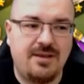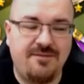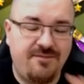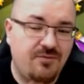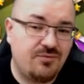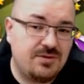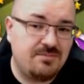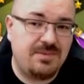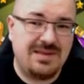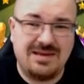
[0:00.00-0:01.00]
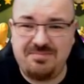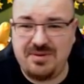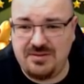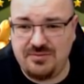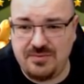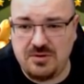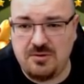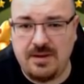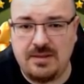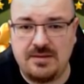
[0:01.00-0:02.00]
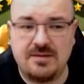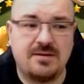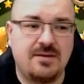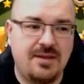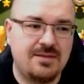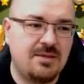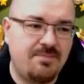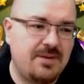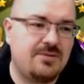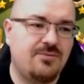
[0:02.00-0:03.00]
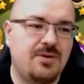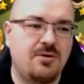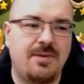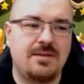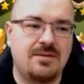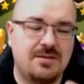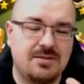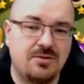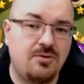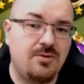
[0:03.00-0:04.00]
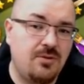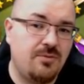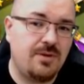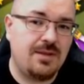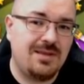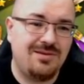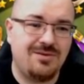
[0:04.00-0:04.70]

if he wouldn't be a pay-to-win commander. He's a pay-to-win commander. That's only way you